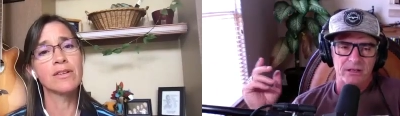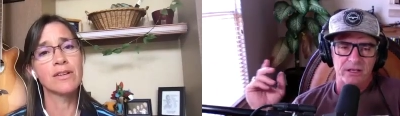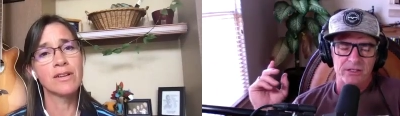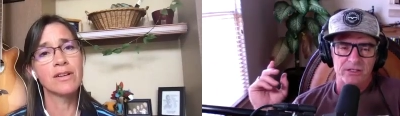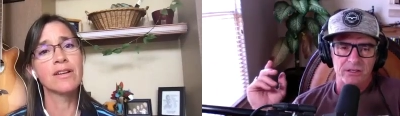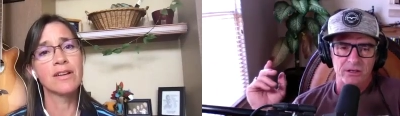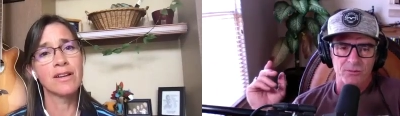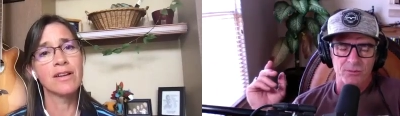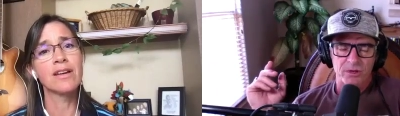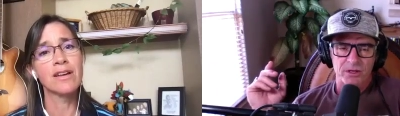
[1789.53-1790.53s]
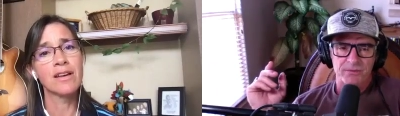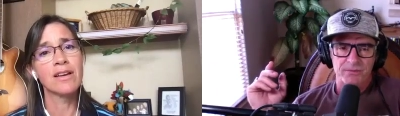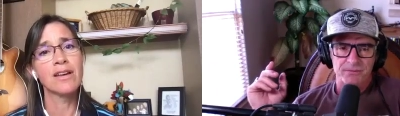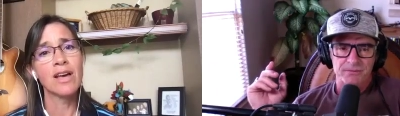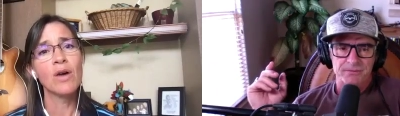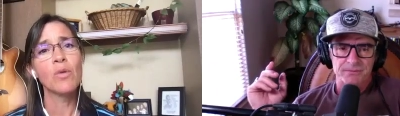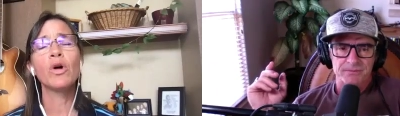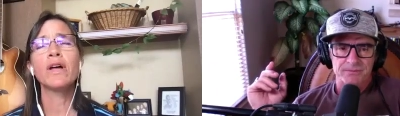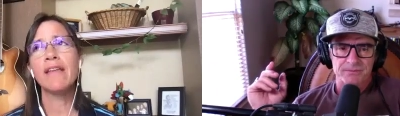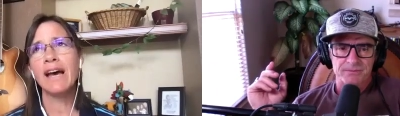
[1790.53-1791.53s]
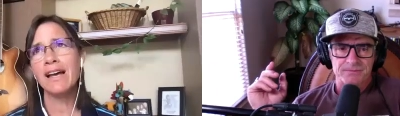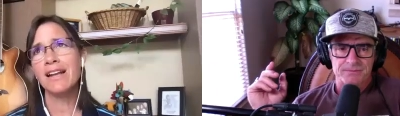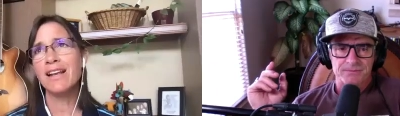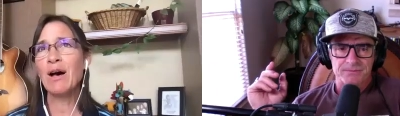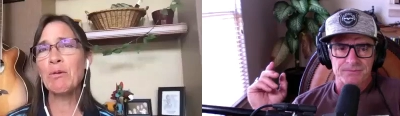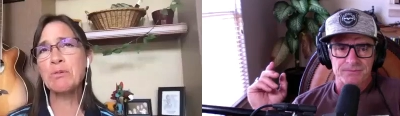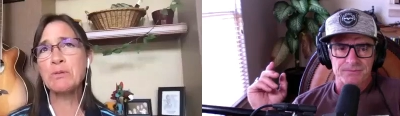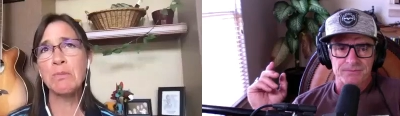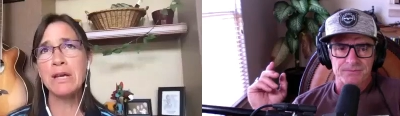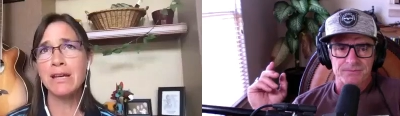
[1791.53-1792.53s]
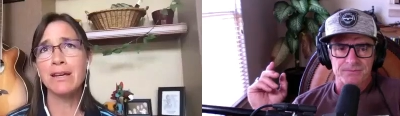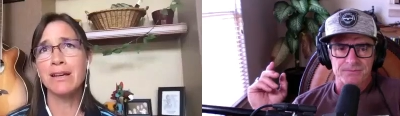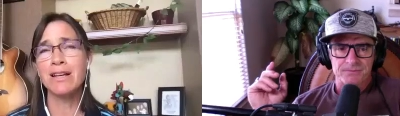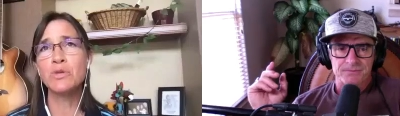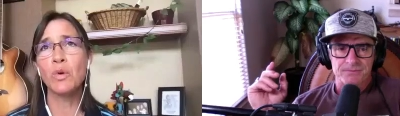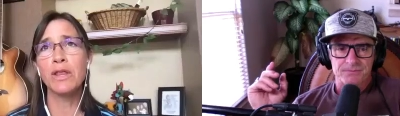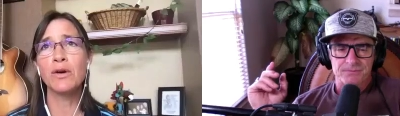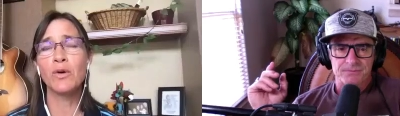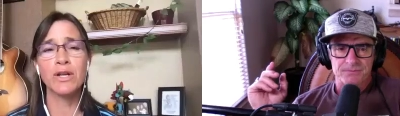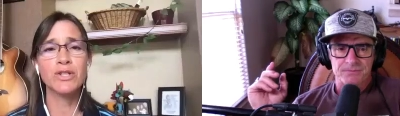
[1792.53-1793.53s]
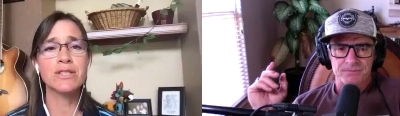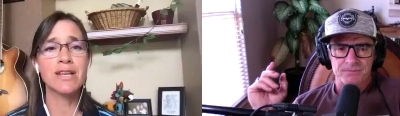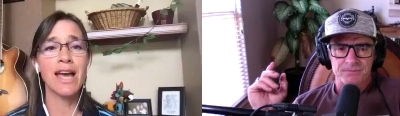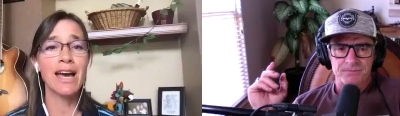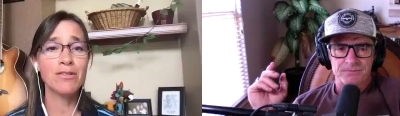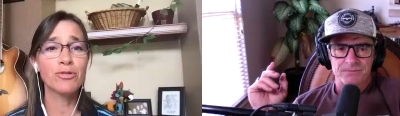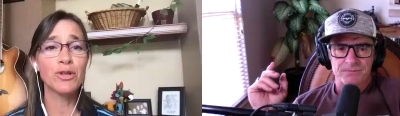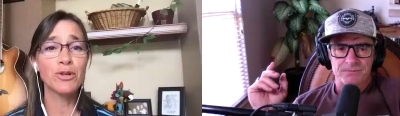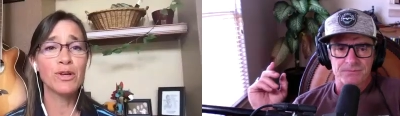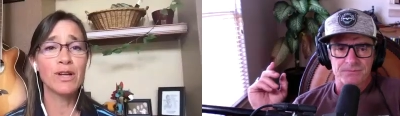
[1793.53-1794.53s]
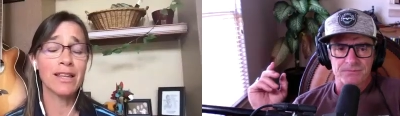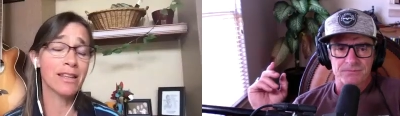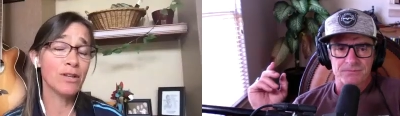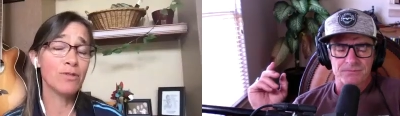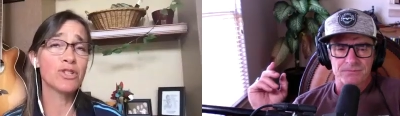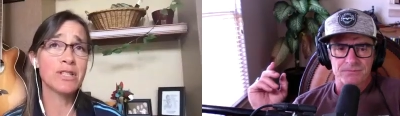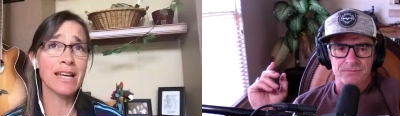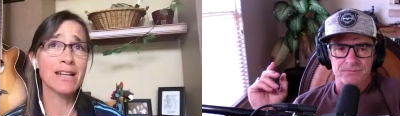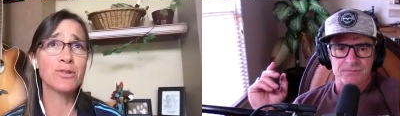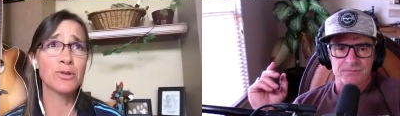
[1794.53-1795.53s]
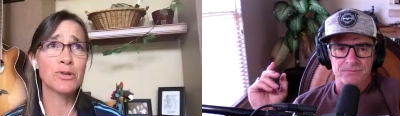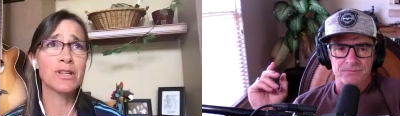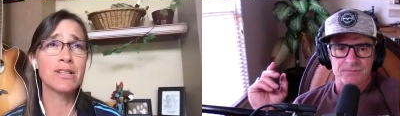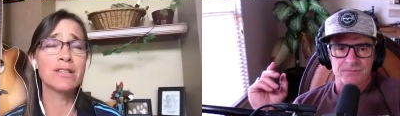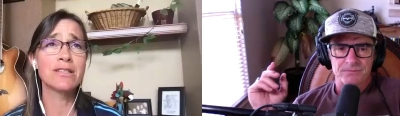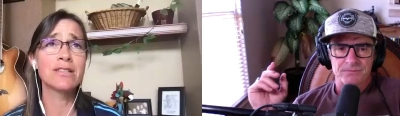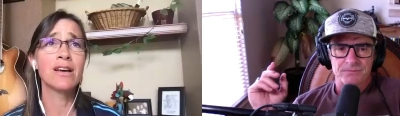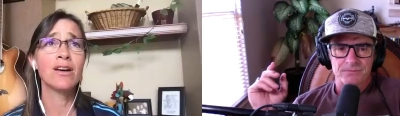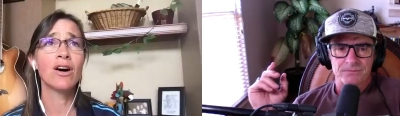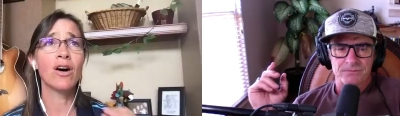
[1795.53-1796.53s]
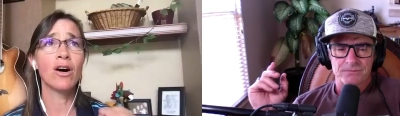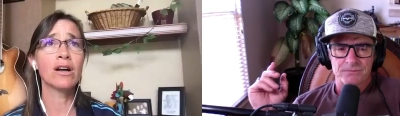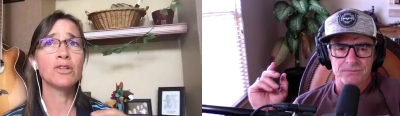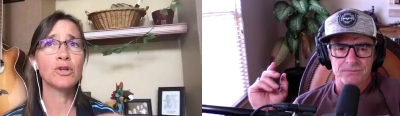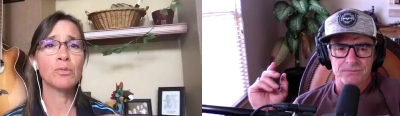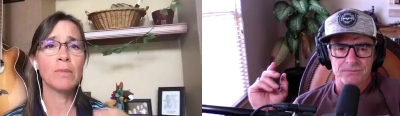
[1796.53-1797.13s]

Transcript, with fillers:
Speaker 1: has helped me.
Speaker 2: Well, and that helps me because one of the questions I had for you that I think you've just answered is on your